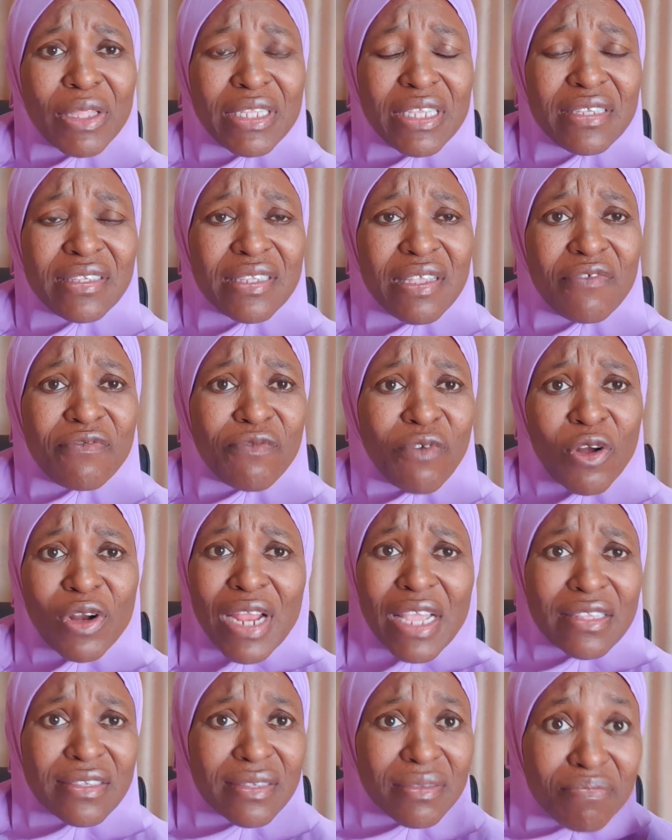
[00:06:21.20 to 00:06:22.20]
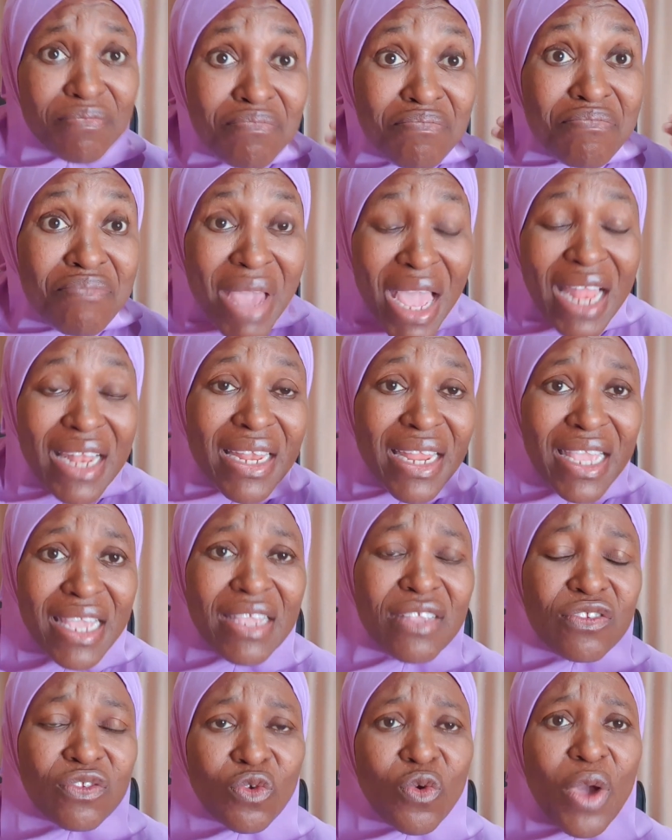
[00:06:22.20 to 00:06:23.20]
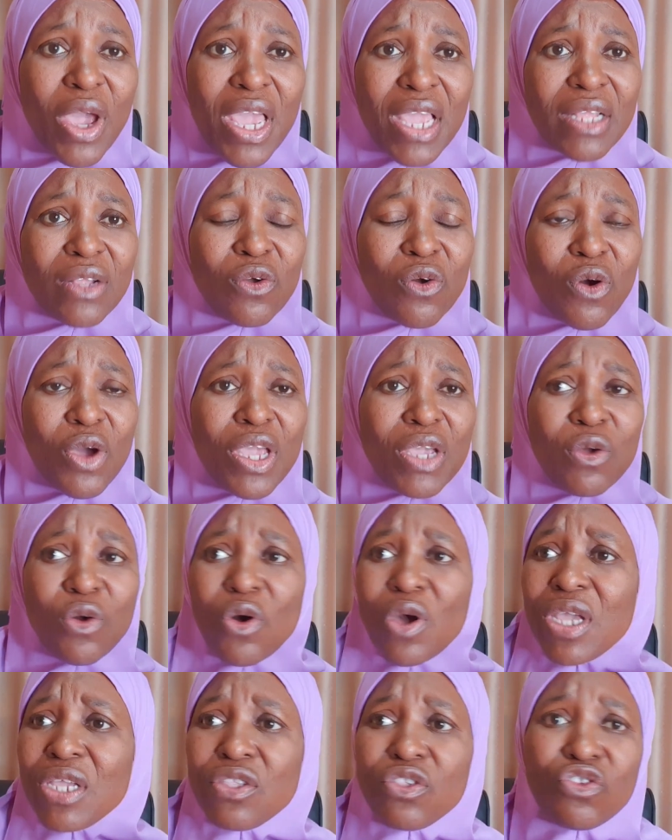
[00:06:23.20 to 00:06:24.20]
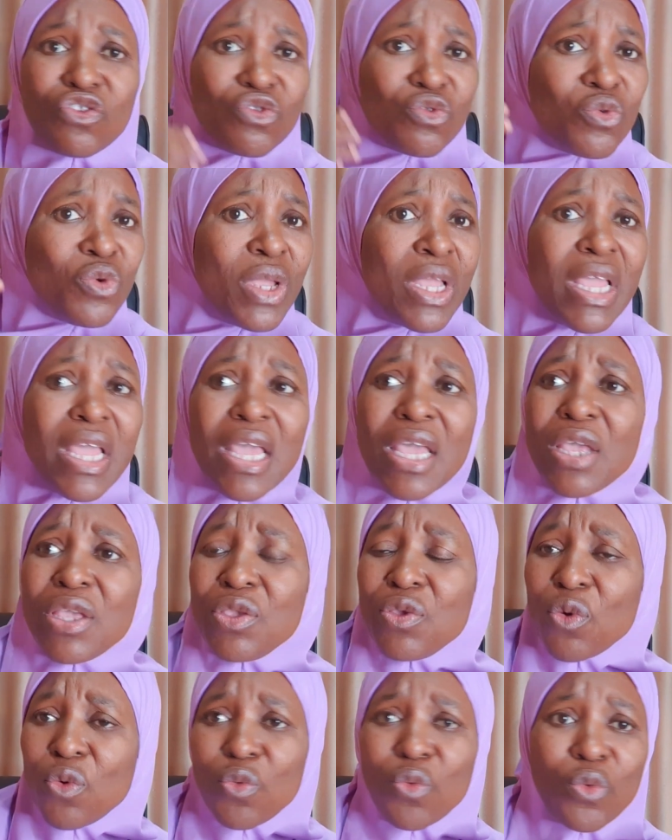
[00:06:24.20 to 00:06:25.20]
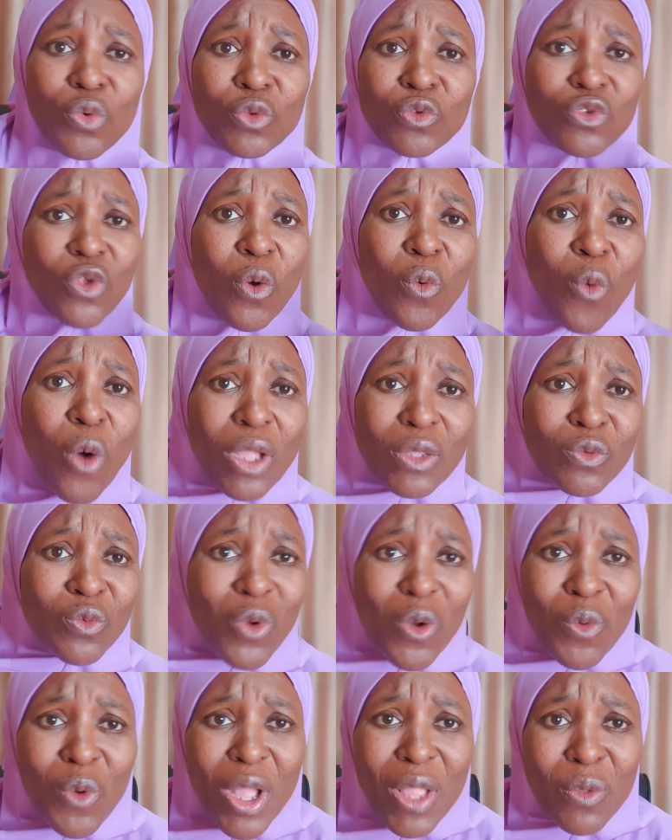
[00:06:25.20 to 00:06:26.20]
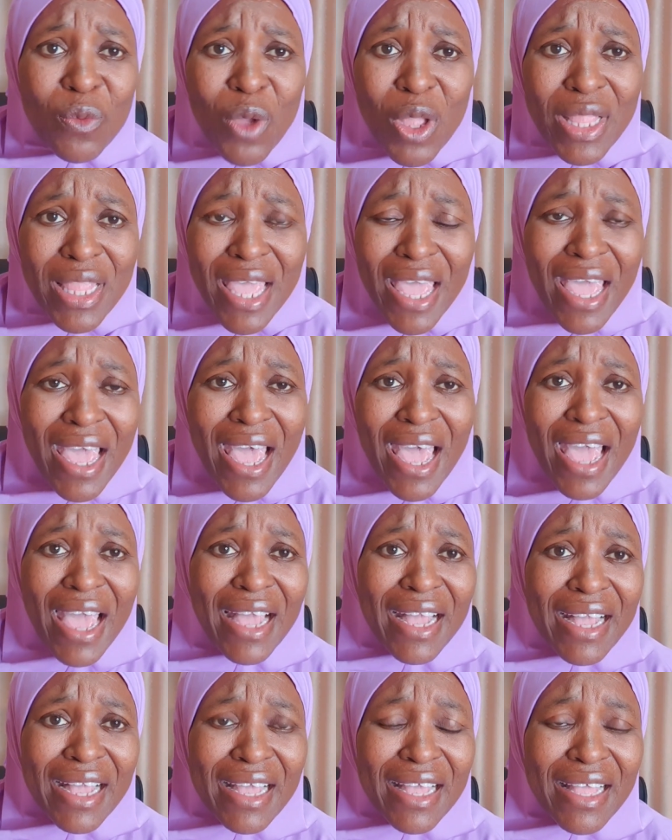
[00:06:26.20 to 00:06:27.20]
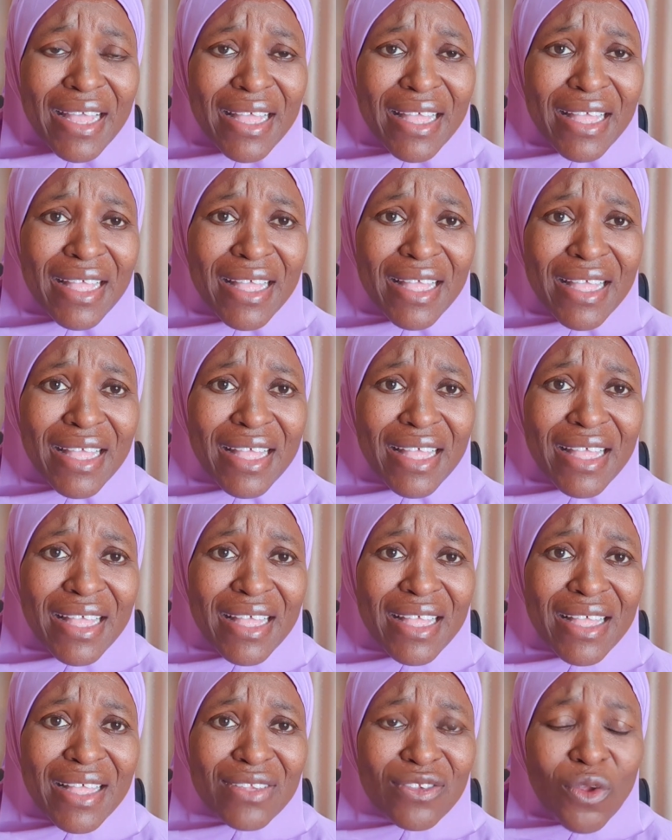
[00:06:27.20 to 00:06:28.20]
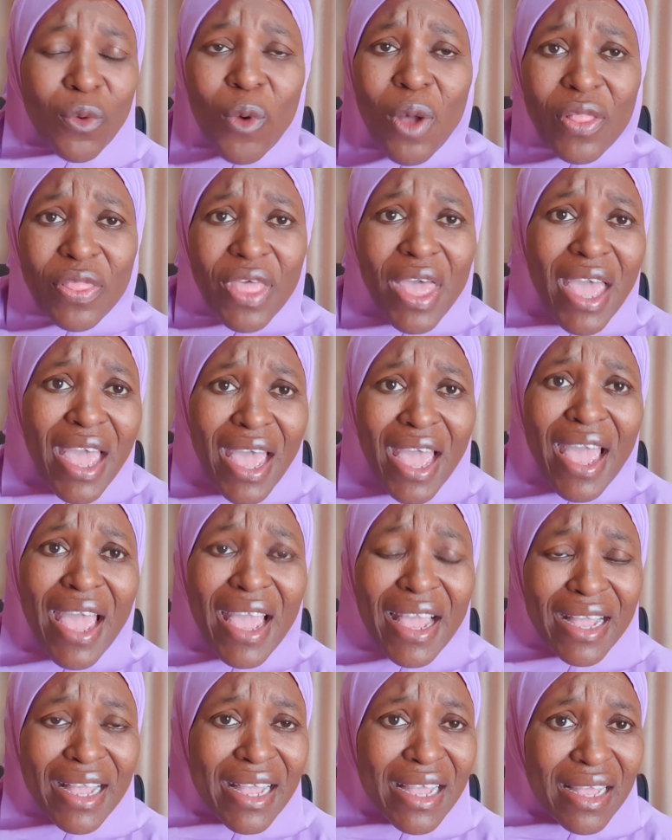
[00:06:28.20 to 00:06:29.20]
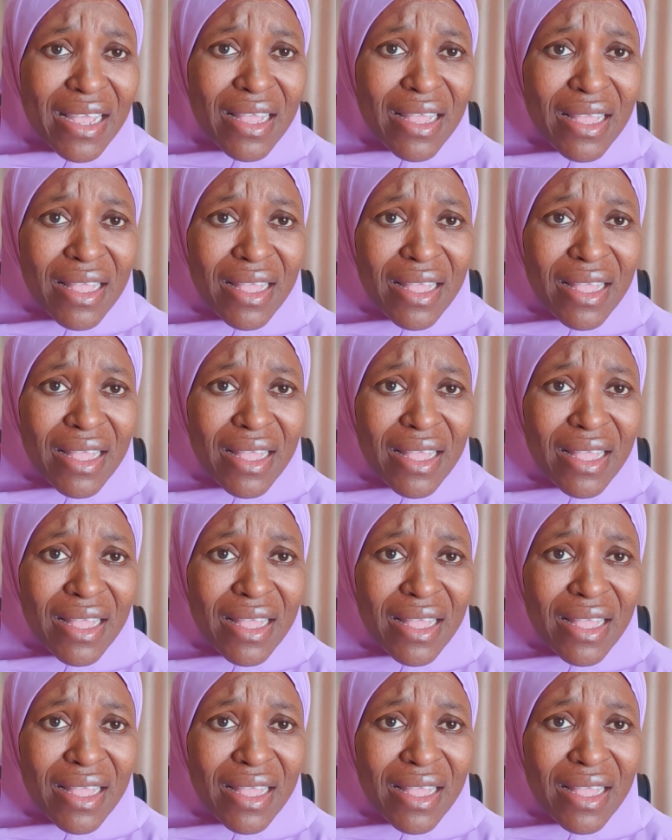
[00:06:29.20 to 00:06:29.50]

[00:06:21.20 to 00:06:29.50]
this thing forex mainly is going to you. So what the heck? So what the heck?